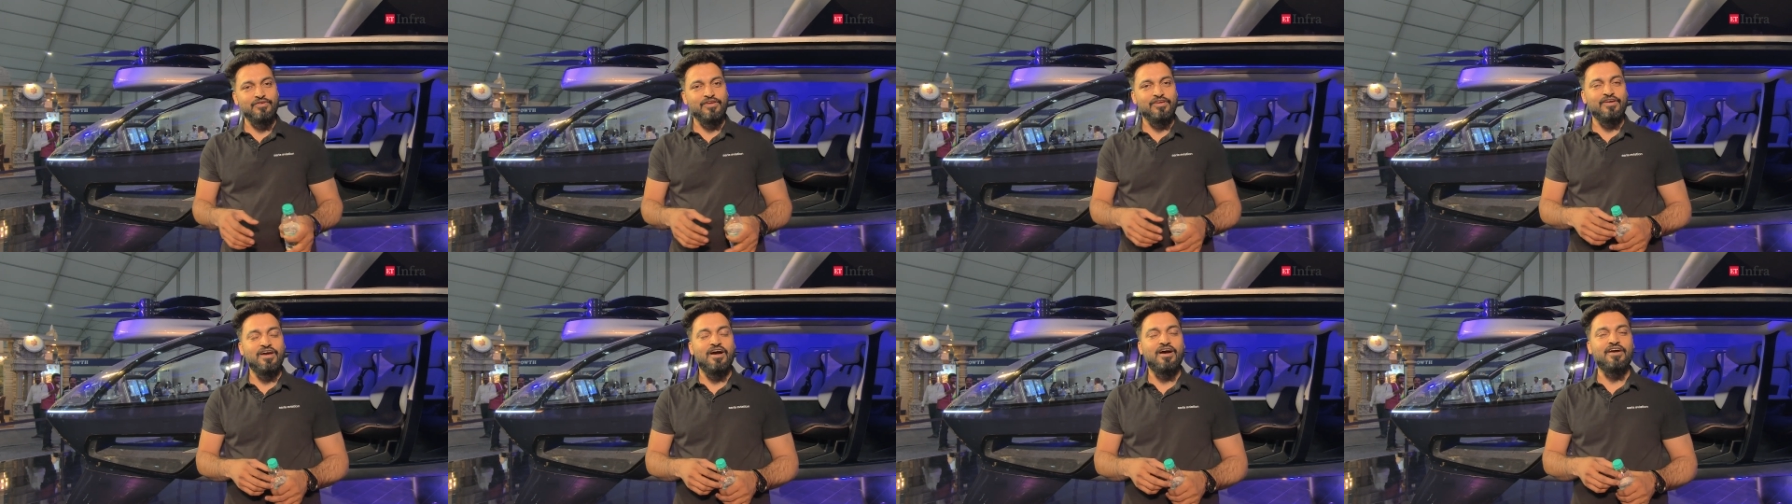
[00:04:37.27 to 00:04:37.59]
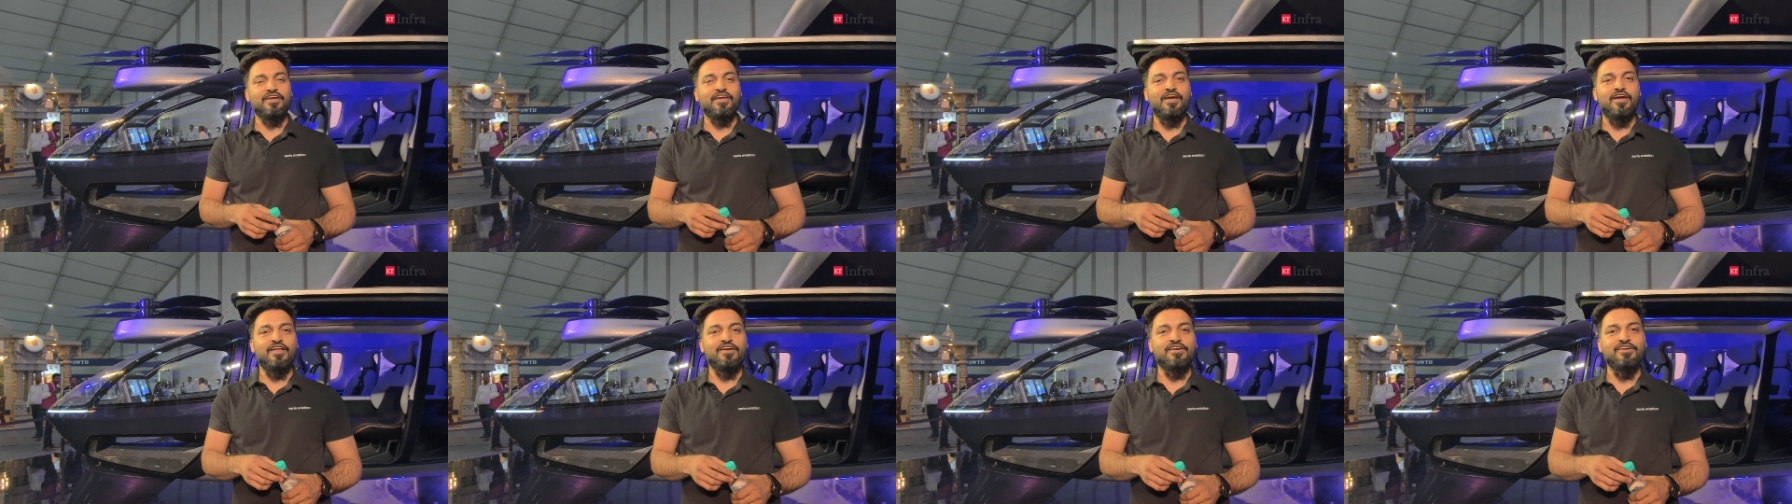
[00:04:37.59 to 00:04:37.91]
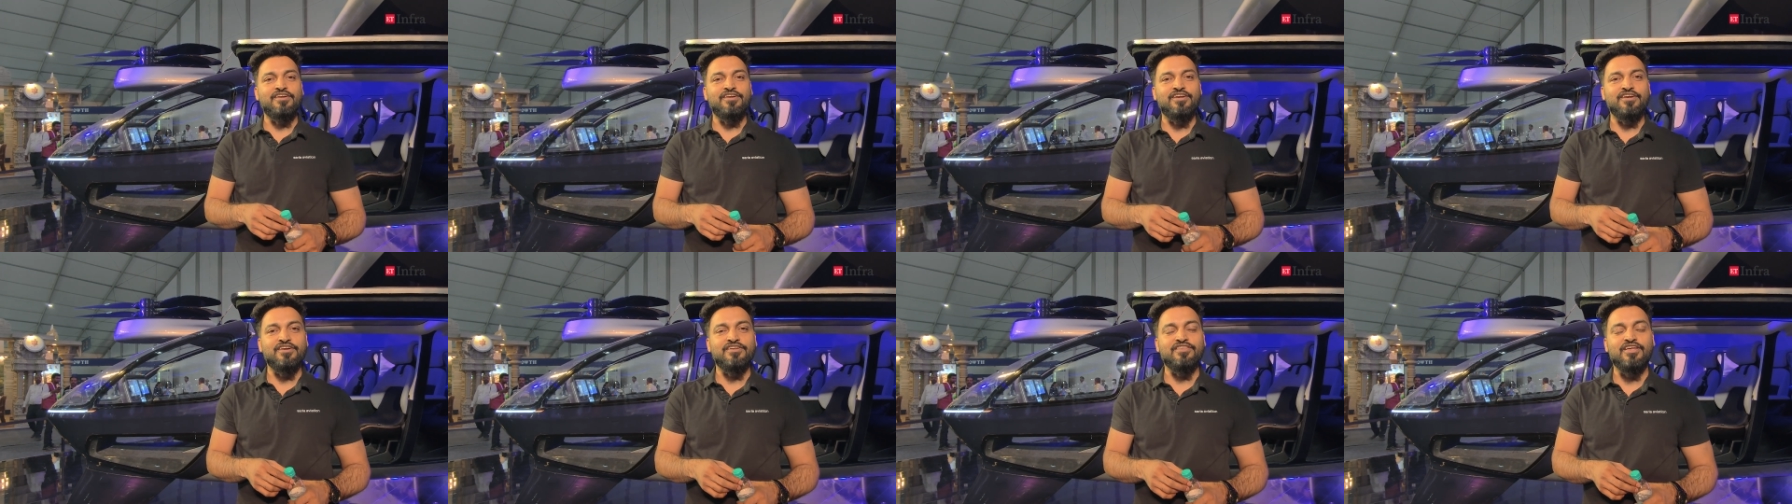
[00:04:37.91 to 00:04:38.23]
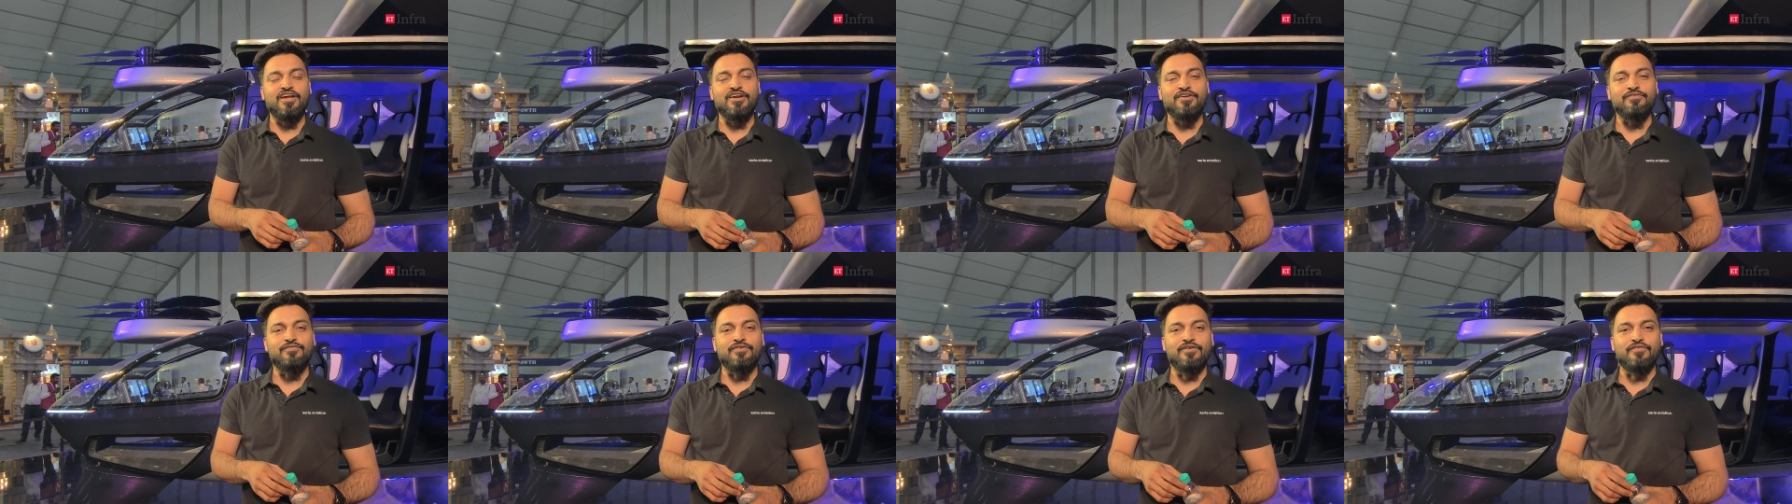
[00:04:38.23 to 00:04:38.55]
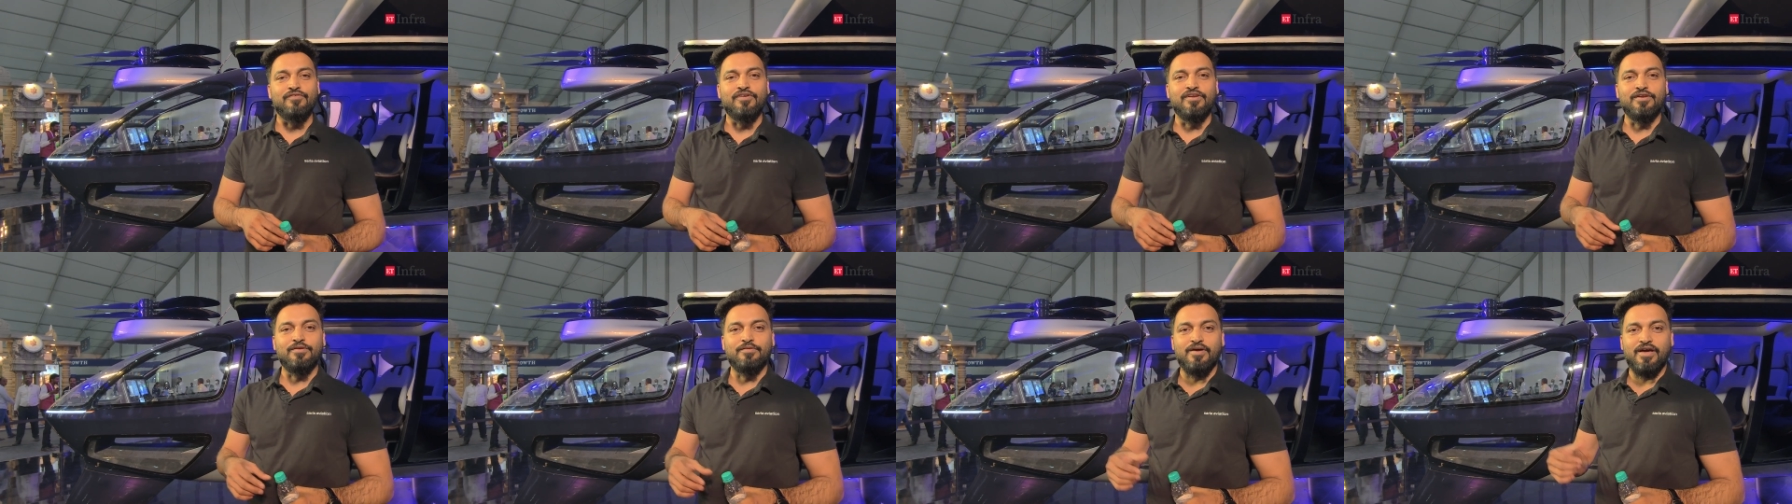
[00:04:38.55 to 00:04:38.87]
we are guaranteed that we
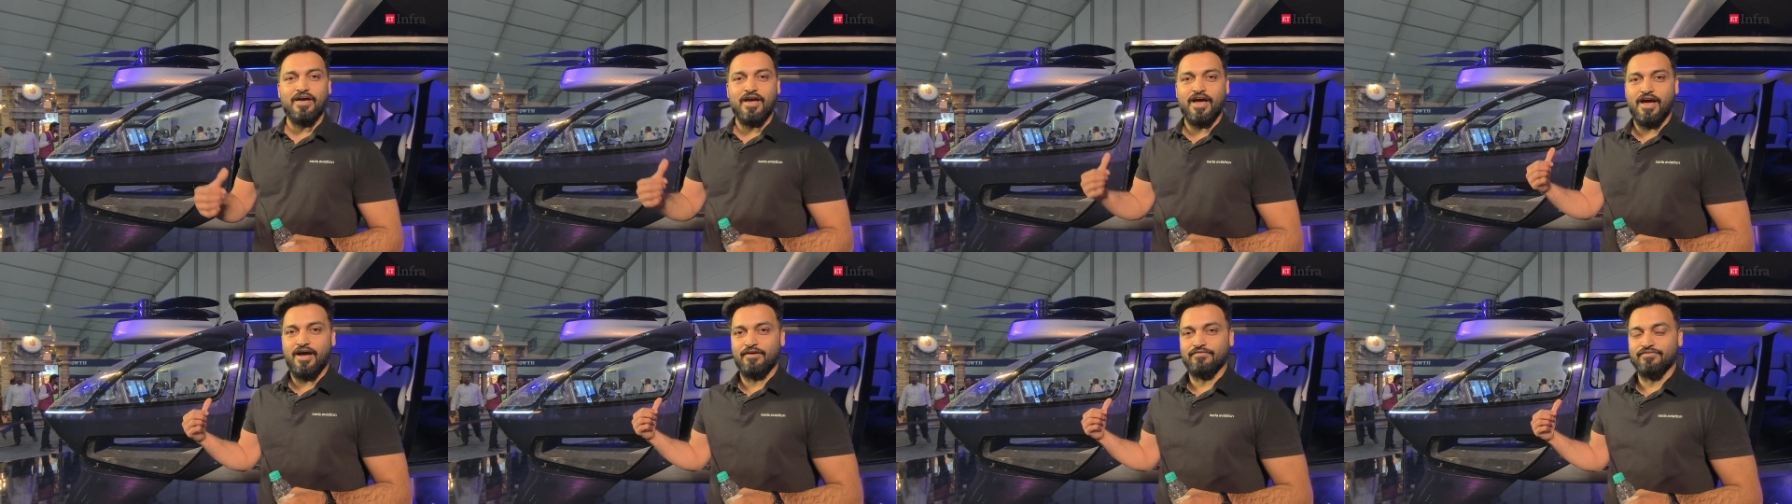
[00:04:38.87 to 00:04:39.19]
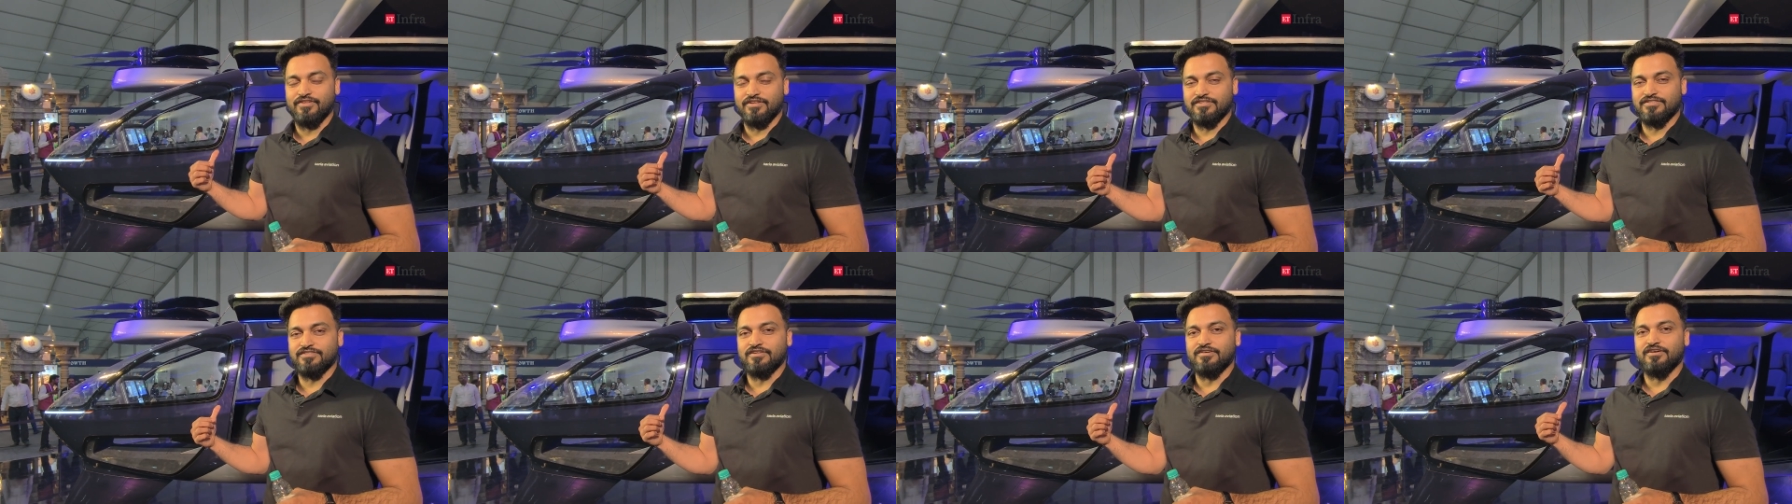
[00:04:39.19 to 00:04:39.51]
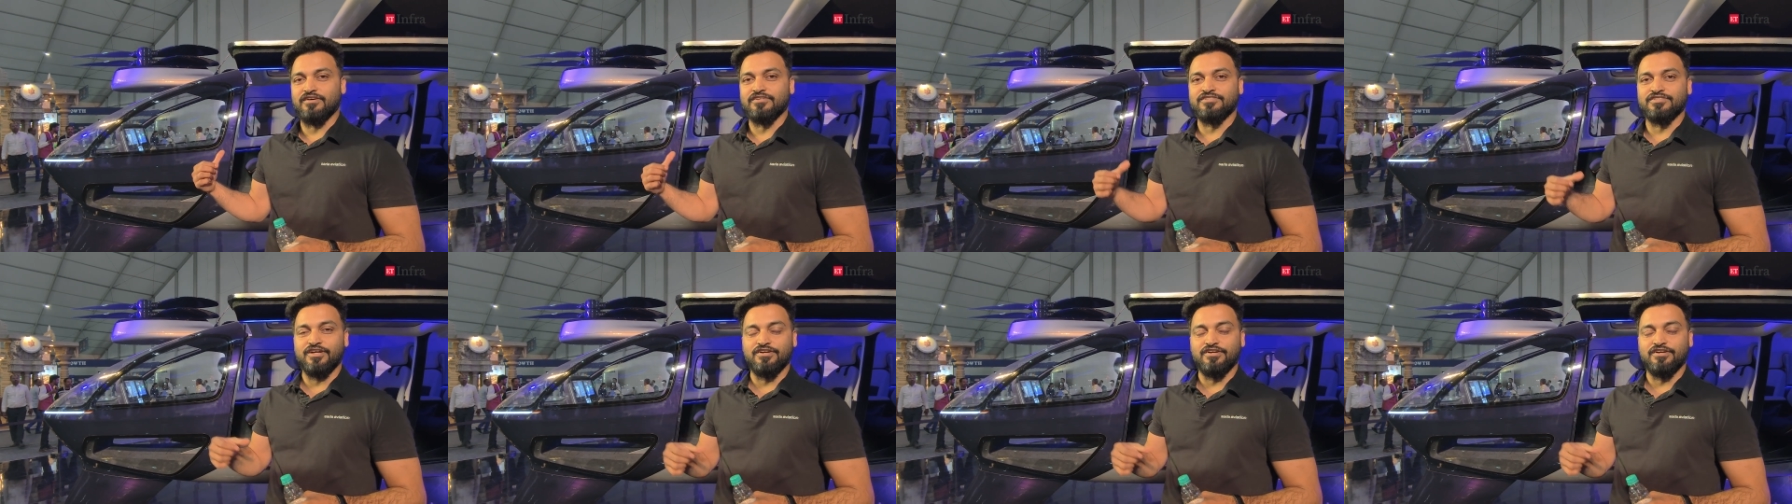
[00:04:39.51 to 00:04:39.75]
will have this uh,